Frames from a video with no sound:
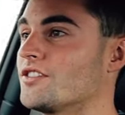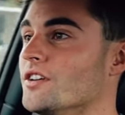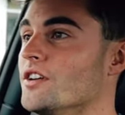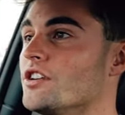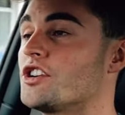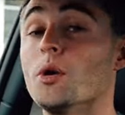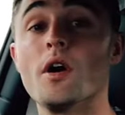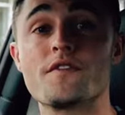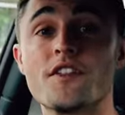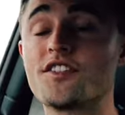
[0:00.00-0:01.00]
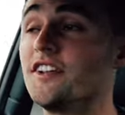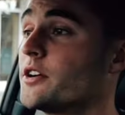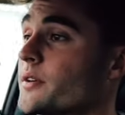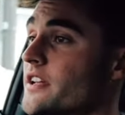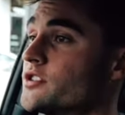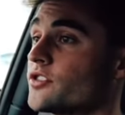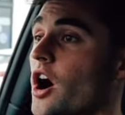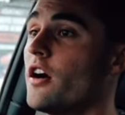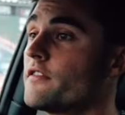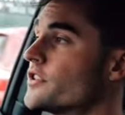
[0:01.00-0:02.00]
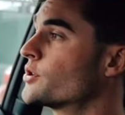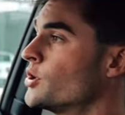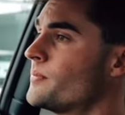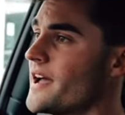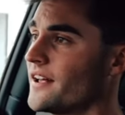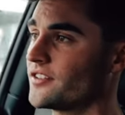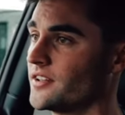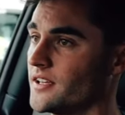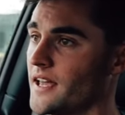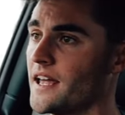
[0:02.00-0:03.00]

to show off the city credentials of the Cooper SE.